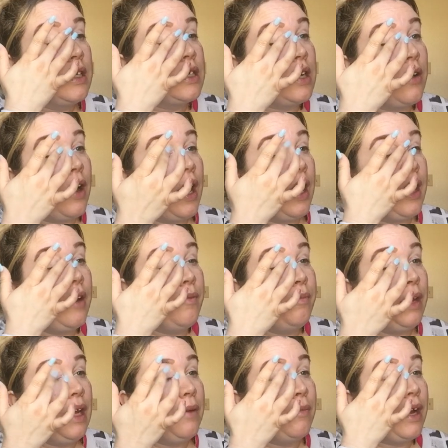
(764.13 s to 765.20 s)
So
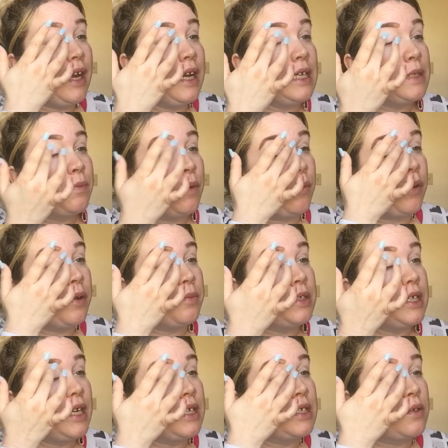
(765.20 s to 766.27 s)
me and my husband were
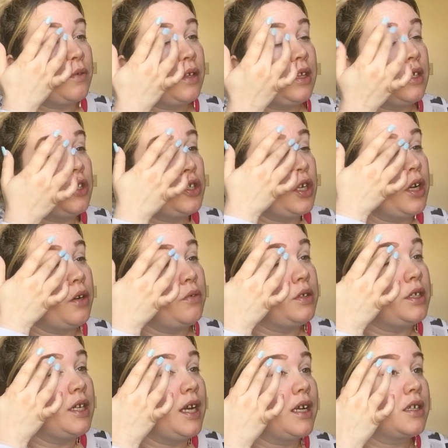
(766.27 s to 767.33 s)
obsessed with the show
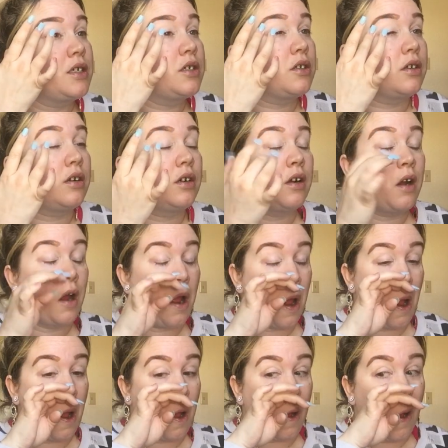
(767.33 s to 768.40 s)
Dexter.
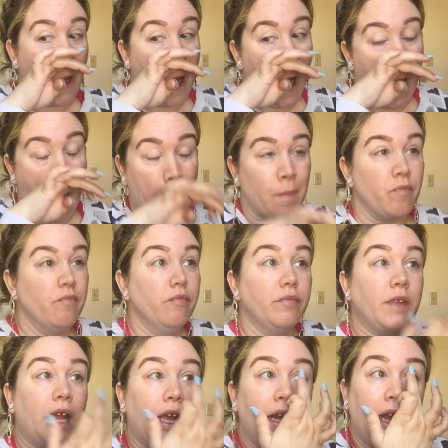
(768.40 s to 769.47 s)

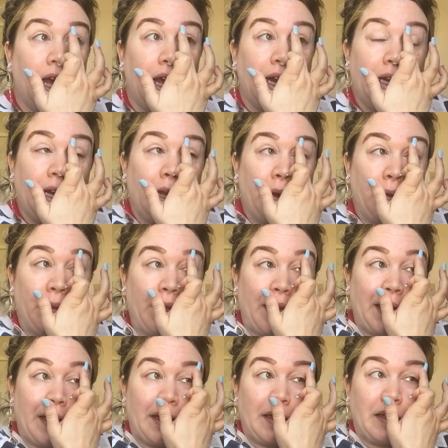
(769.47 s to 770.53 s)
And I know
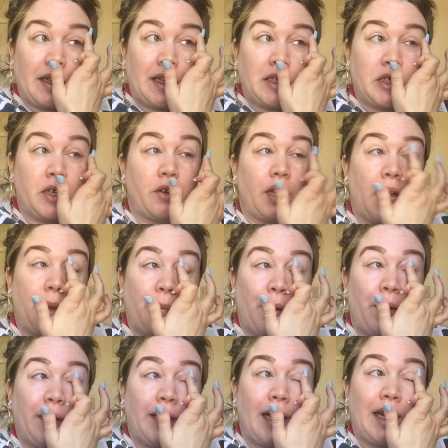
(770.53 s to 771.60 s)
that show
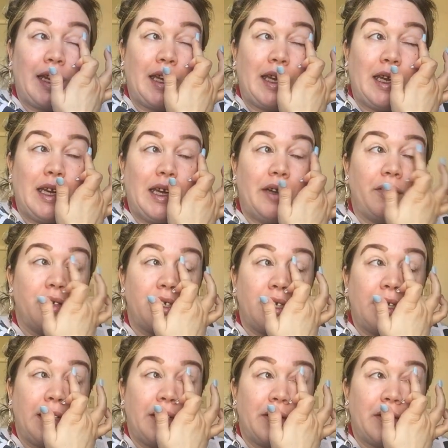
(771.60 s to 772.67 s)
came on like years
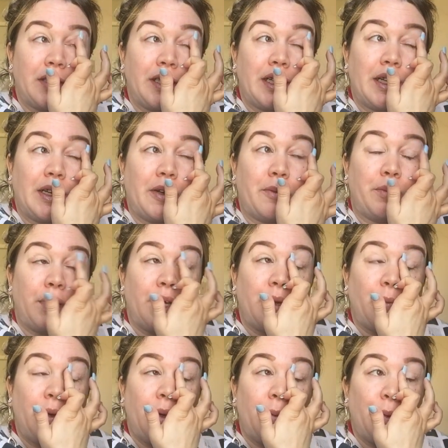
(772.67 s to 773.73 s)
and years ago,
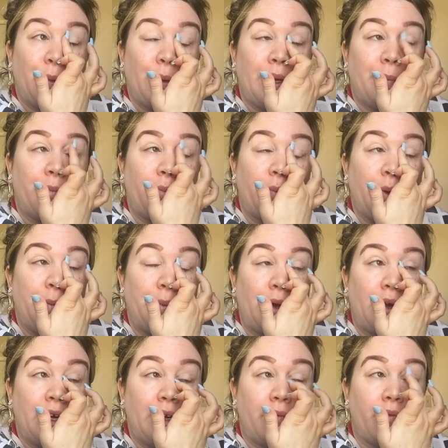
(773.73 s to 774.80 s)
but we
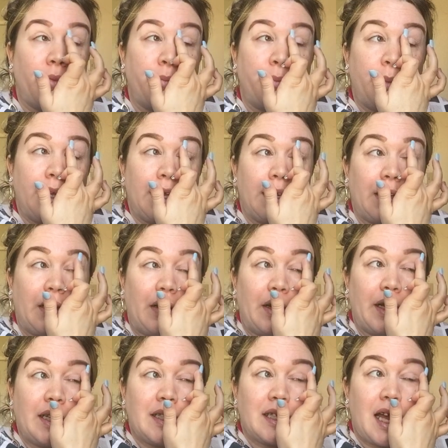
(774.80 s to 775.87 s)
bought it from Big
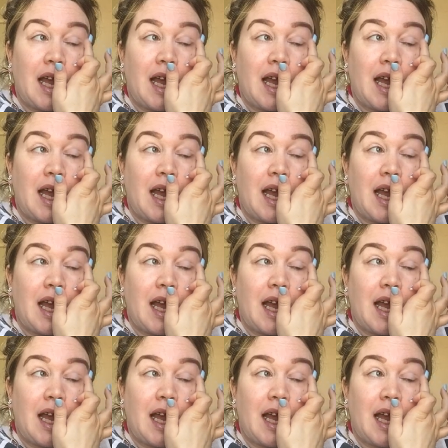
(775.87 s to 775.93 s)
Lots.